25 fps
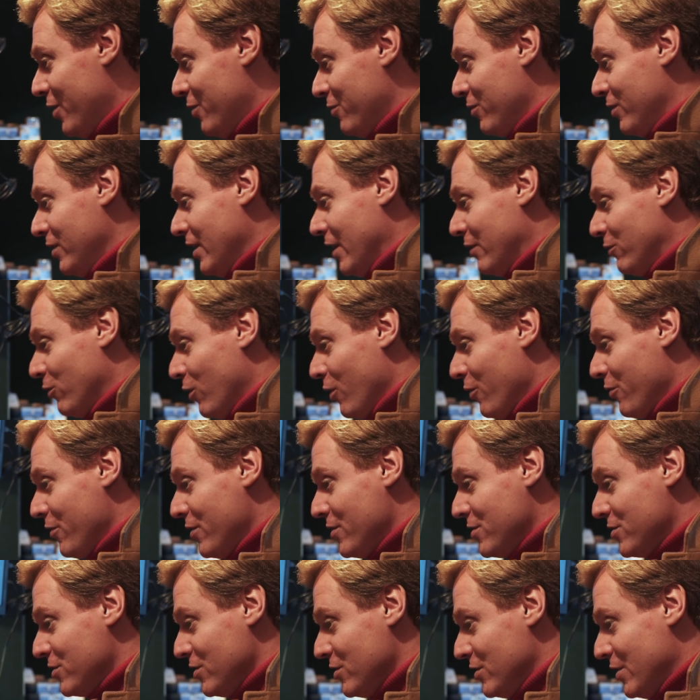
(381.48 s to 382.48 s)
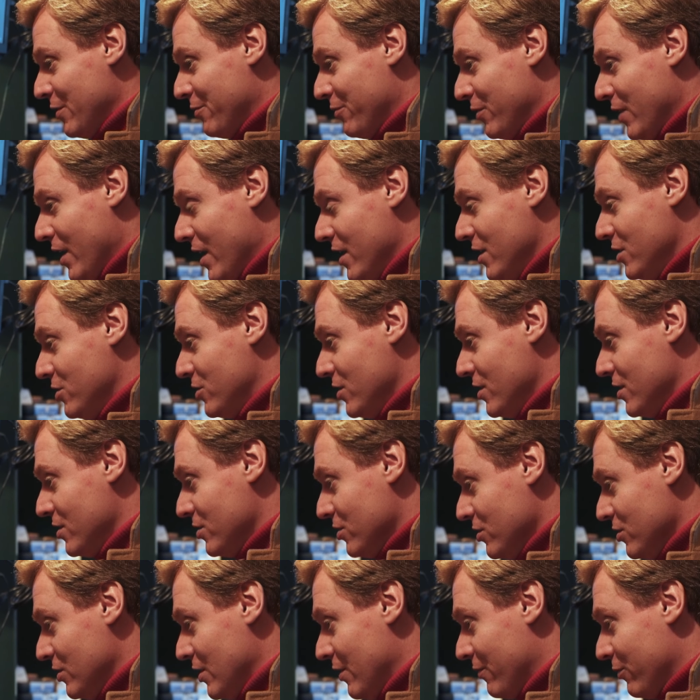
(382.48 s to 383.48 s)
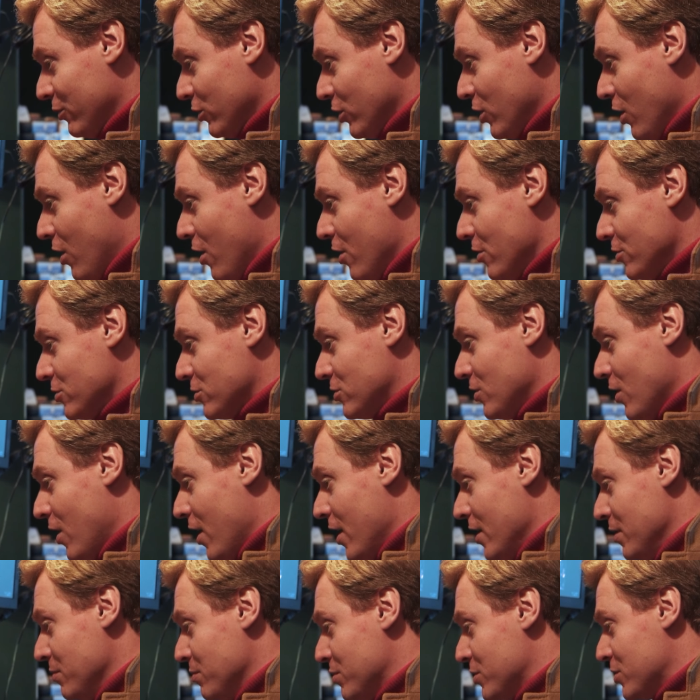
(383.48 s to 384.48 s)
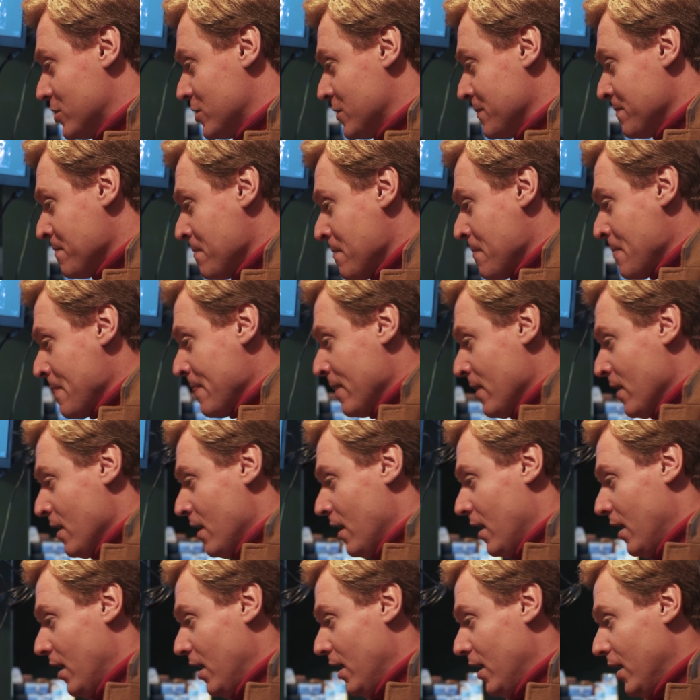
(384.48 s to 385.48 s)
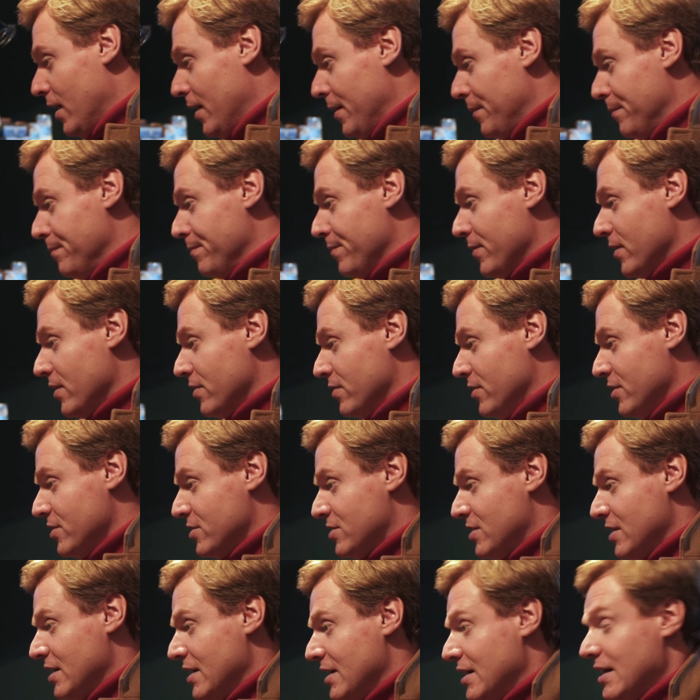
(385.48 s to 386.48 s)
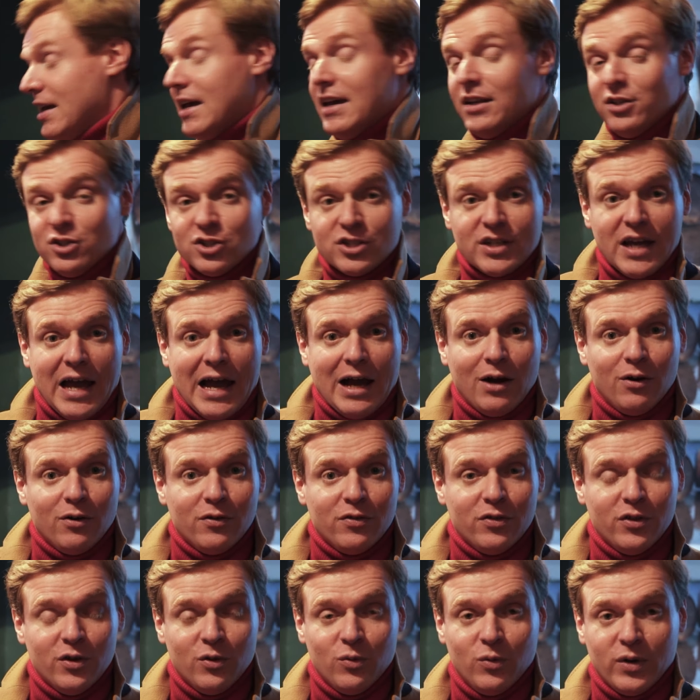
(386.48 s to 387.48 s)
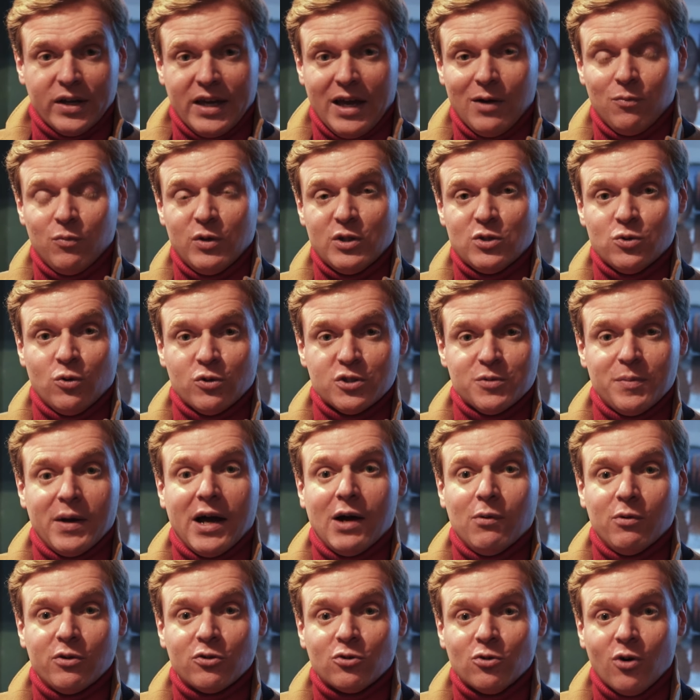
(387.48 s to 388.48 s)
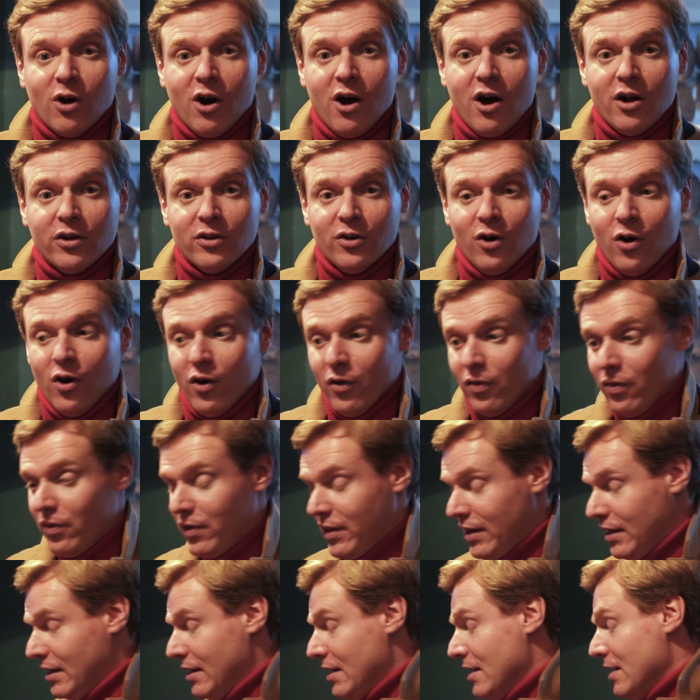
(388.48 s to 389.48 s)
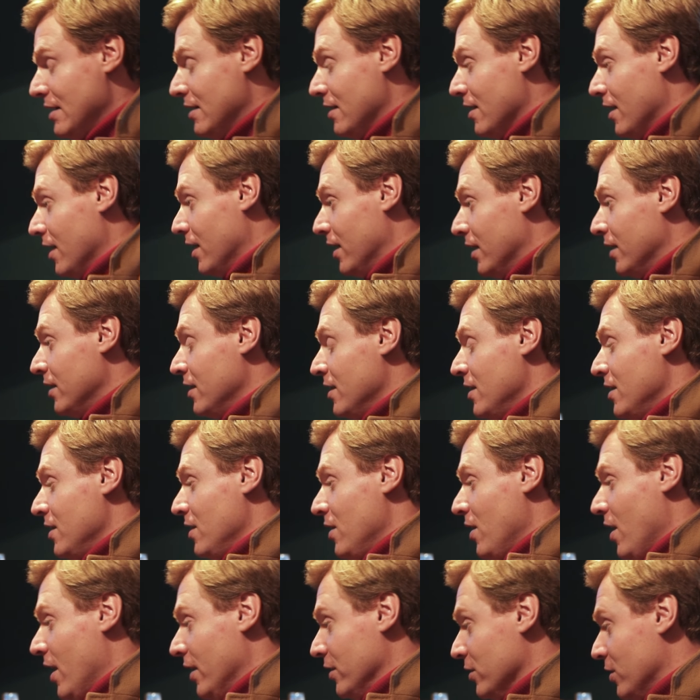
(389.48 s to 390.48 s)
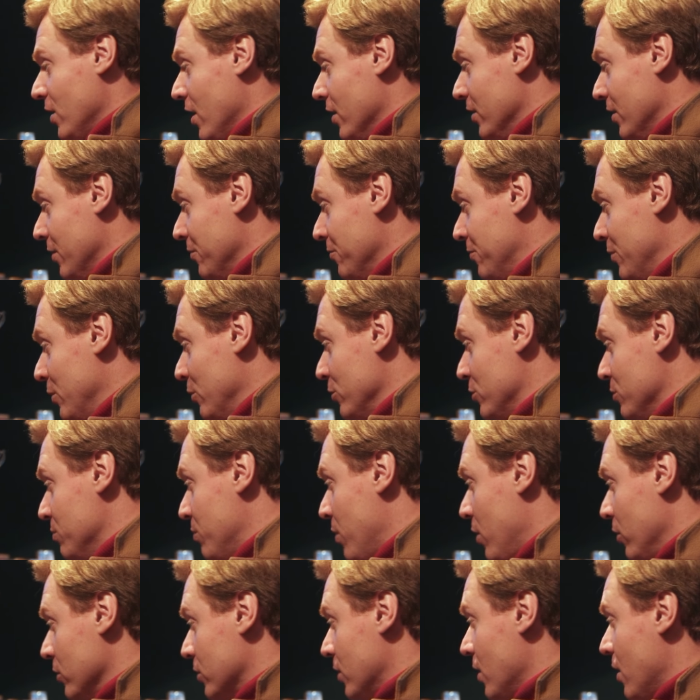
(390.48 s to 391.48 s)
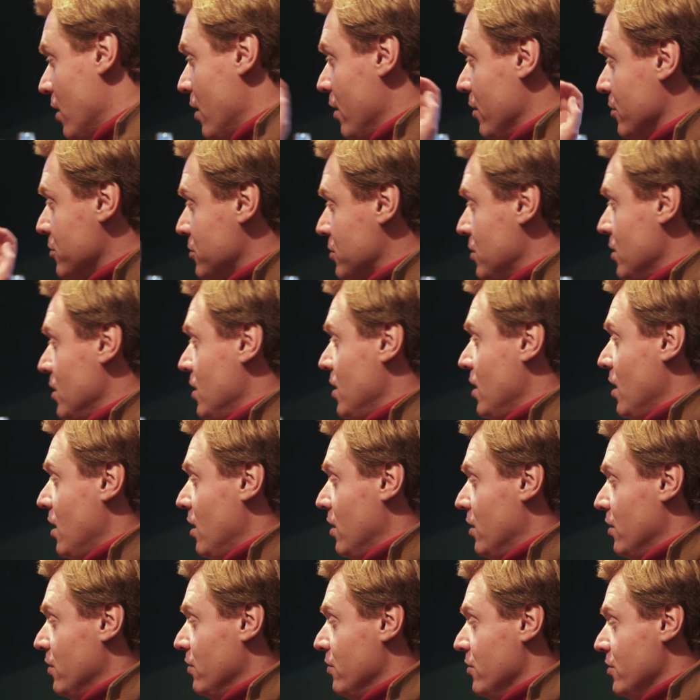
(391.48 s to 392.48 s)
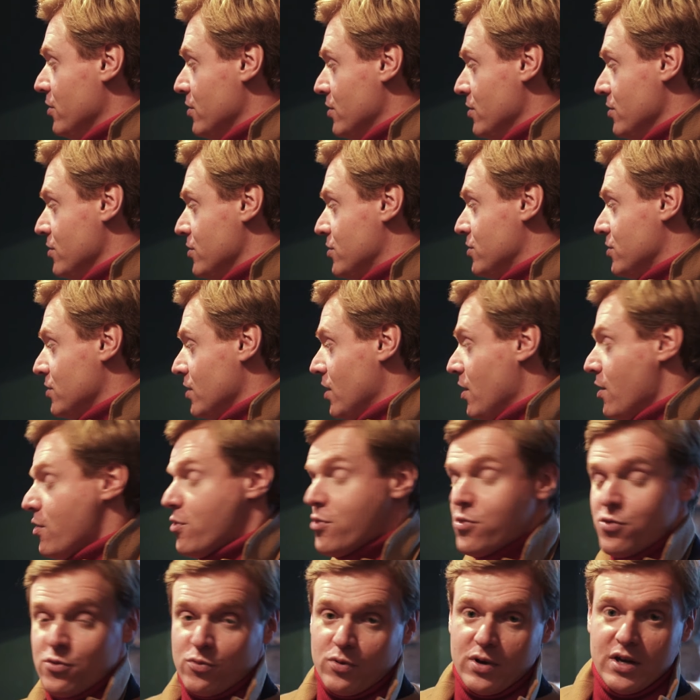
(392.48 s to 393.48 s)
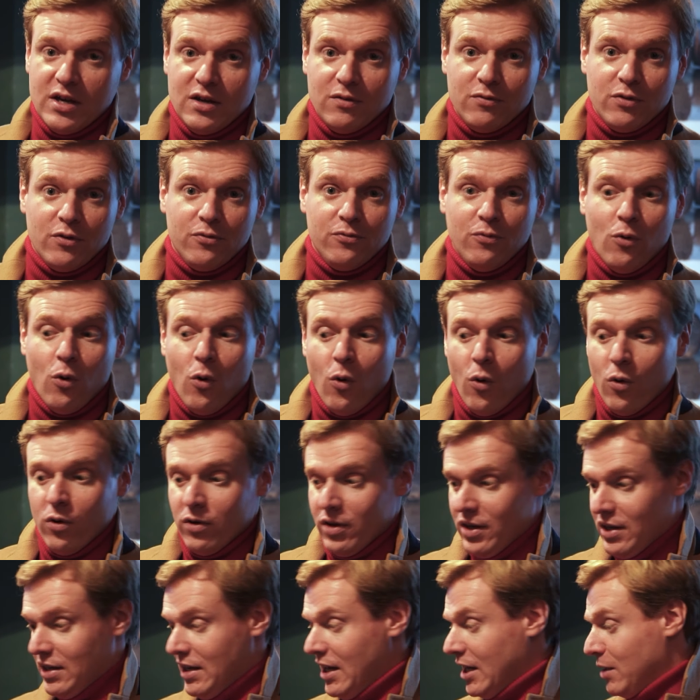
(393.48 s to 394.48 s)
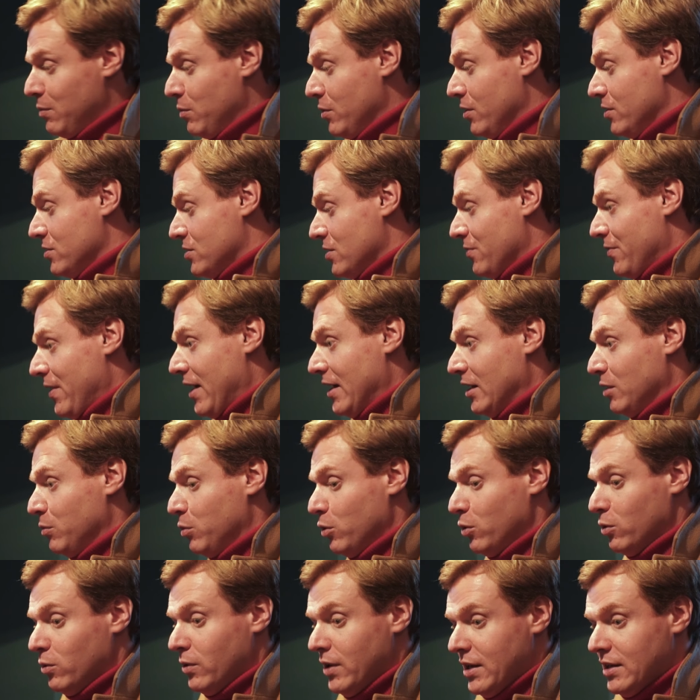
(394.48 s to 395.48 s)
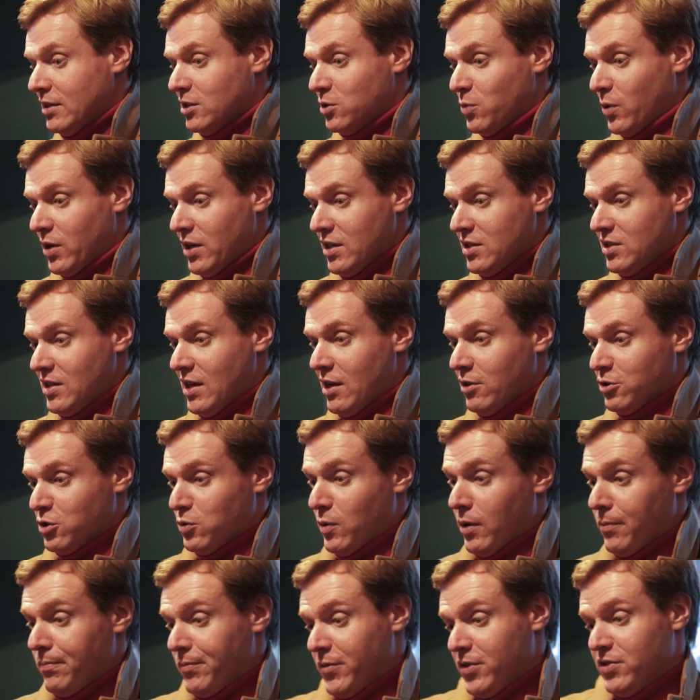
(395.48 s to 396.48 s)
Glenrothes at different ages and different cask types. There's the Inchgau that, again, we talked about with Grant on the Uncut and Unfiltered podcast, and there's 3 of the 4 Enigmas available in 20CLs as well.